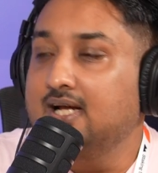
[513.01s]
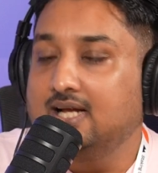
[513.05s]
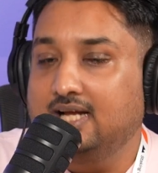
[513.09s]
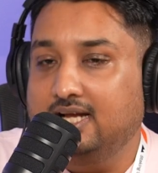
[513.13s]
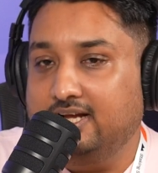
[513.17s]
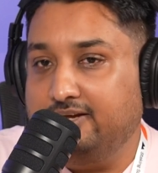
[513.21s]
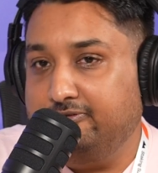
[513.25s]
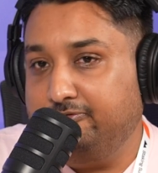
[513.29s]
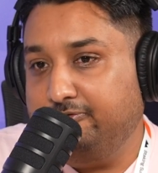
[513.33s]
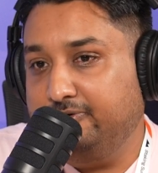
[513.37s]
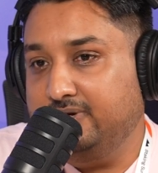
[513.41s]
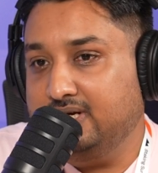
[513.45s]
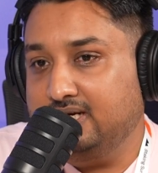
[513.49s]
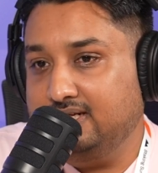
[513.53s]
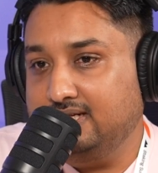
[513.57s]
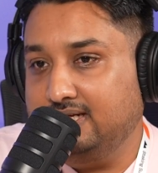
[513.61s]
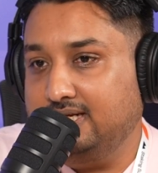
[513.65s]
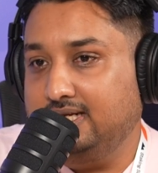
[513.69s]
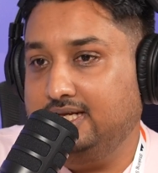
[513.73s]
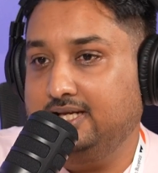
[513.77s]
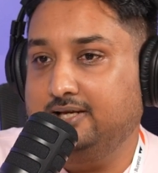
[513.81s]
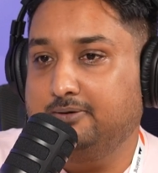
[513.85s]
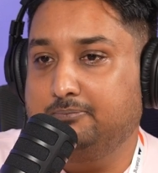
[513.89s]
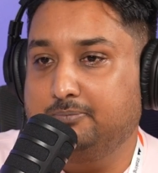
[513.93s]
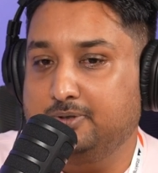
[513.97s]
If we are
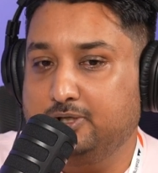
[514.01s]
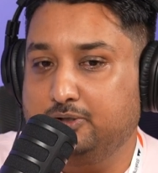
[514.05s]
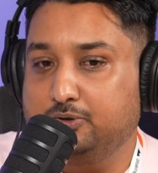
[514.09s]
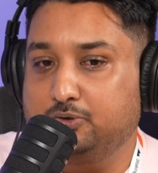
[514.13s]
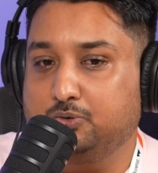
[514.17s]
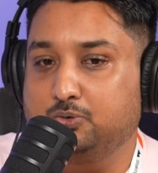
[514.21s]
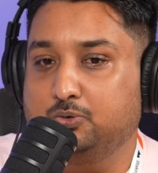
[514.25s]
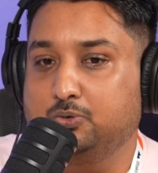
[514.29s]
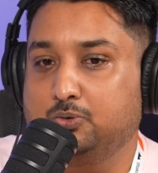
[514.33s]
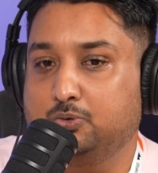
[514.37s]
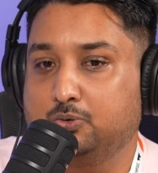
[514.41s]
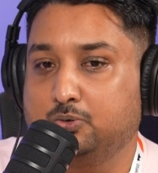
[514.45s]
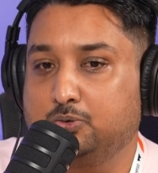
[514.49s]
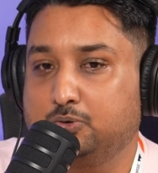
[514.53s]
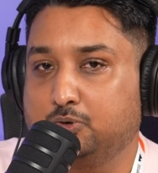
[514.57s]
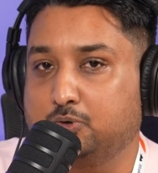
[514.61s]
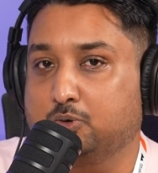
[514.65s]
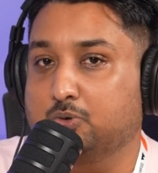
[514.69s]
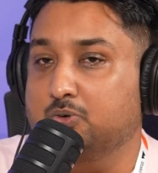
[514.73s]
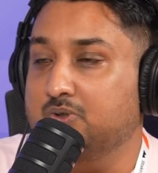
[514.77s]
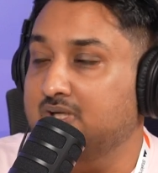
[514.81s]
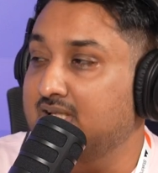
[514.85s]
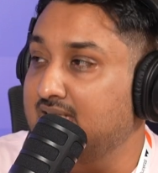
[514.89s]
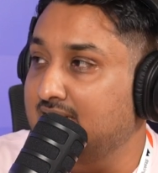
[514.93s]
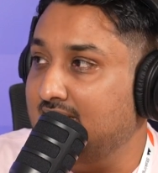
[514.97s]
able to
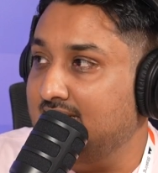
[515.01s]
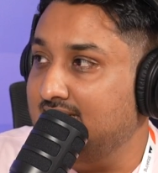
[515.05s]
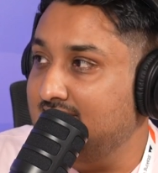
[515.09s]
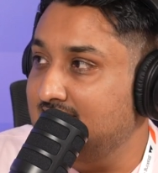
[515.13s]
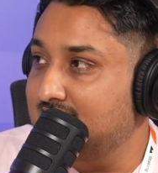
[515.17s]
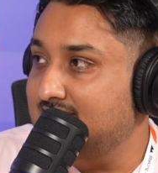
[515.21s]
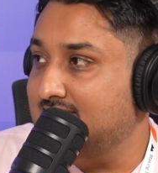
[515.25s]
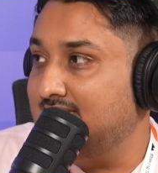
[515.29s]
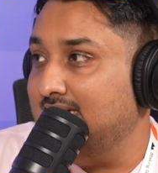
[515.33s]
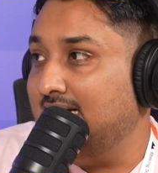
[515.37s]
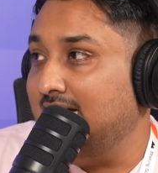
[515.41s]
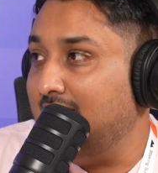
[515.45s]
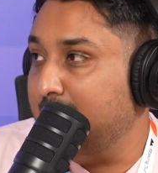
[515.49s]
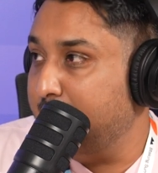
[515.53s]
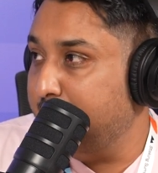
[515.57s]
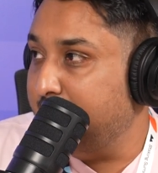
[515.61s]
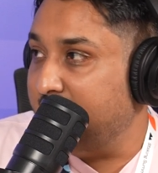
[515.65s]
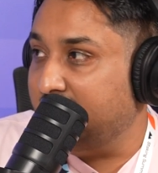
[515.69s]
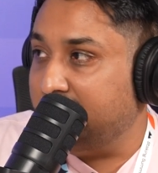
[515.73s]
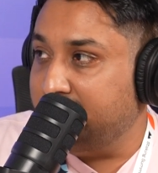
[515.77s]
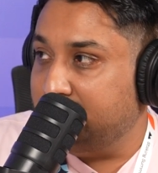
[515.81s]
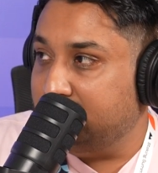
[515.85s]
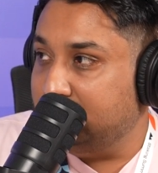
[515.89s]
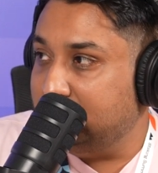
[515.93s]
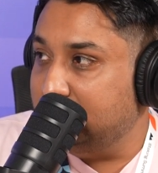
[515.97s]
tokenize that
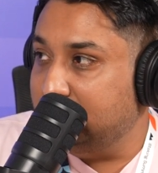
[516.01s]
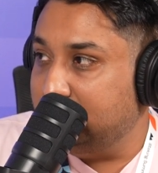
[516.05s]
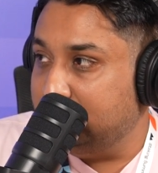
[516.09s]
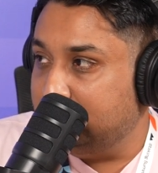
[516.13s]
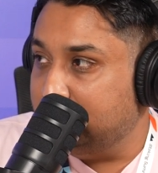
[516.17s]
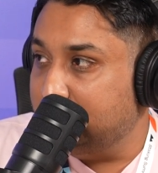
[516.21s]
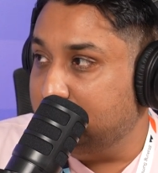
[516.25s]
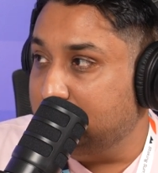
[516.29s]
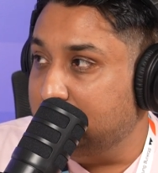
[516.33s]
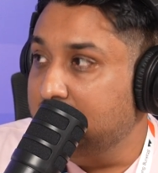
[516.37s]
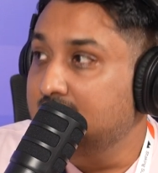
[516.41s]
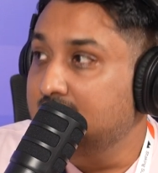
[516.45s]
private data,